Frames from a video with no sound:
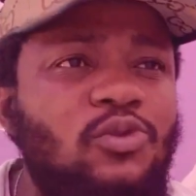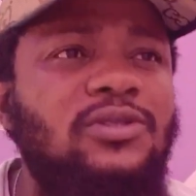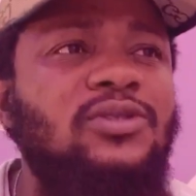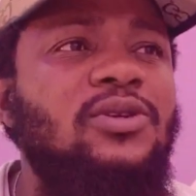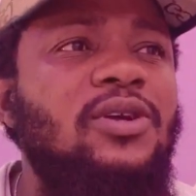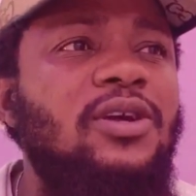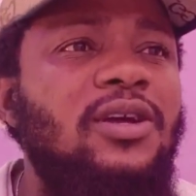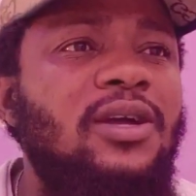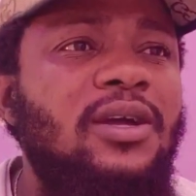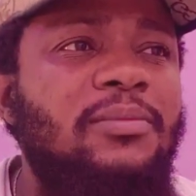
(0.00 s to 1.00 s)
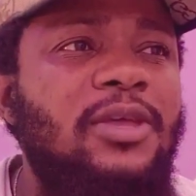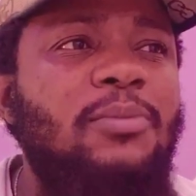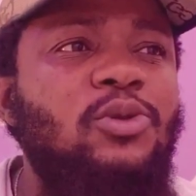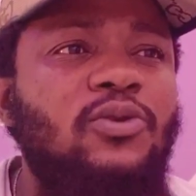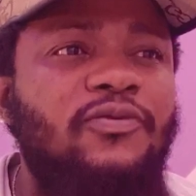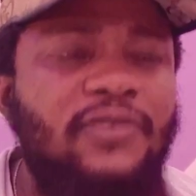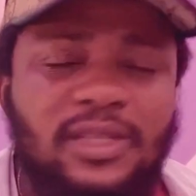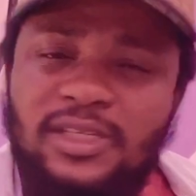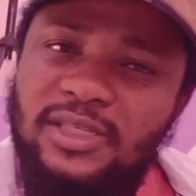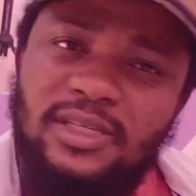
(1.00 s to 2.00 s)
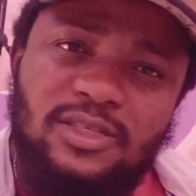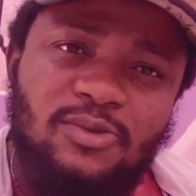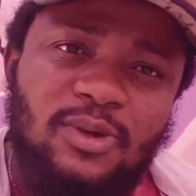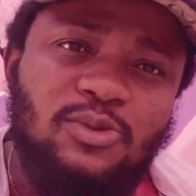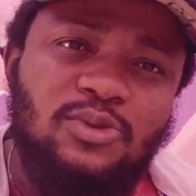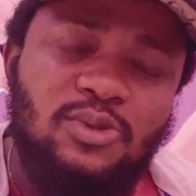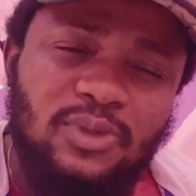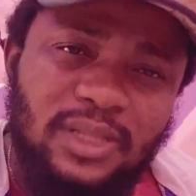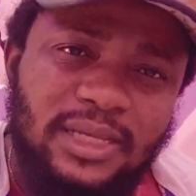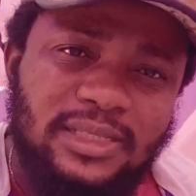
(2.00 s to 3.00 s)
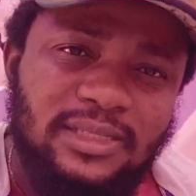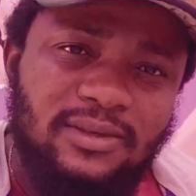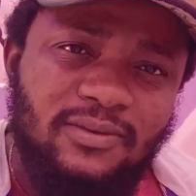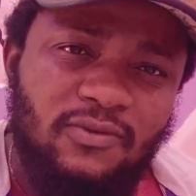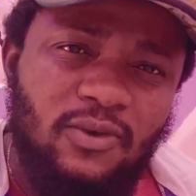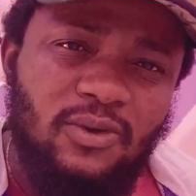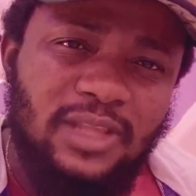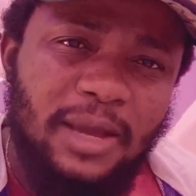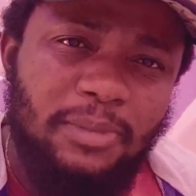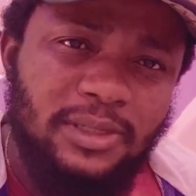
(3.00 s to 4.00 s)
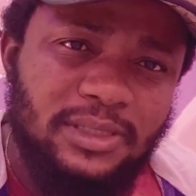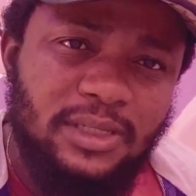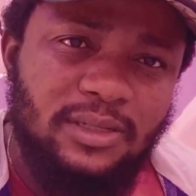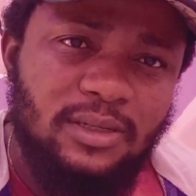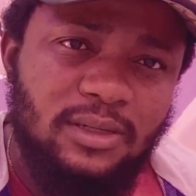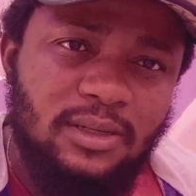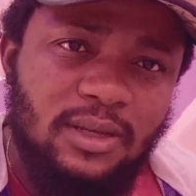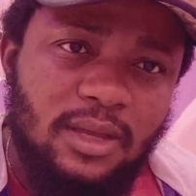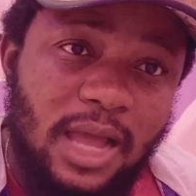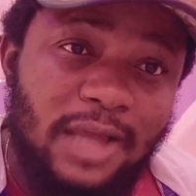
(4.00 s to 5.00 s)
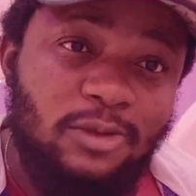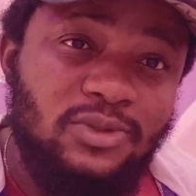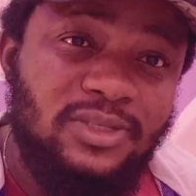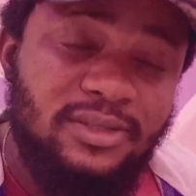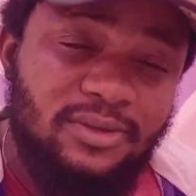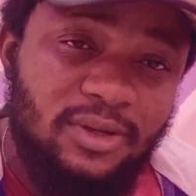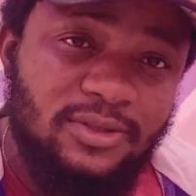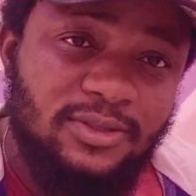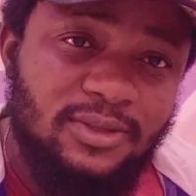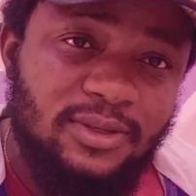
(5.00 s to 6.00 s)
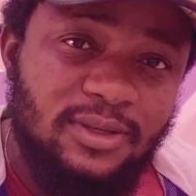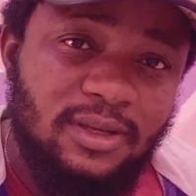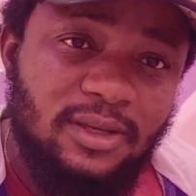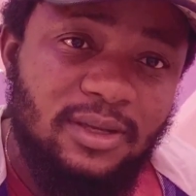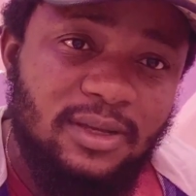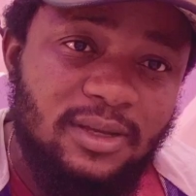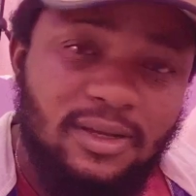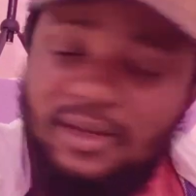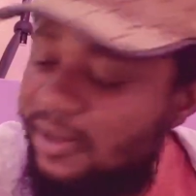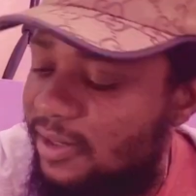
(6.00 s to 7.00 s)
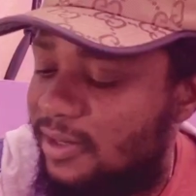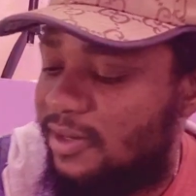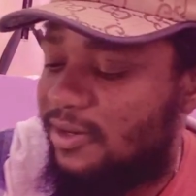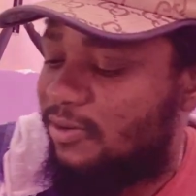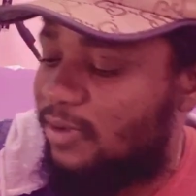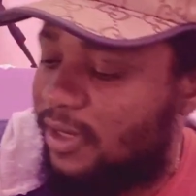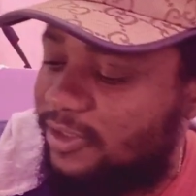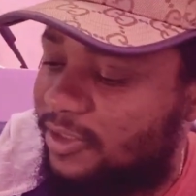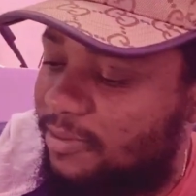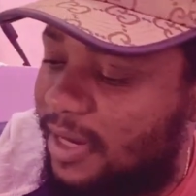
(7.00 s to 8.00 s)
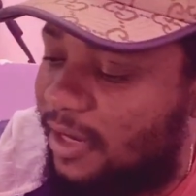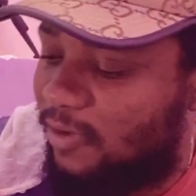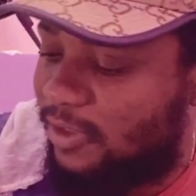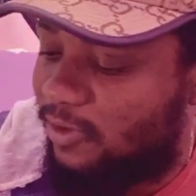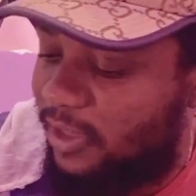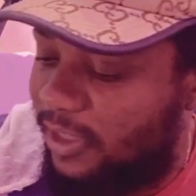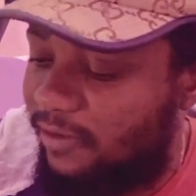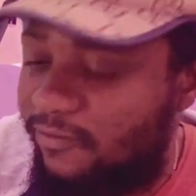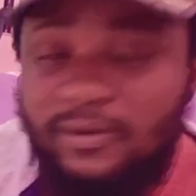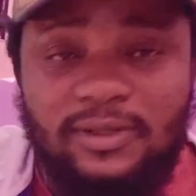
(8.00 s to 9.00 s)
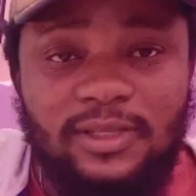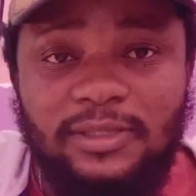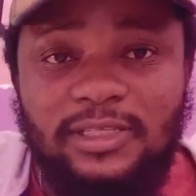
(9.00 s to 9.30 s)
able to finish it. You want to donate for that person? Are you serious? Well, you might want to leave this planet.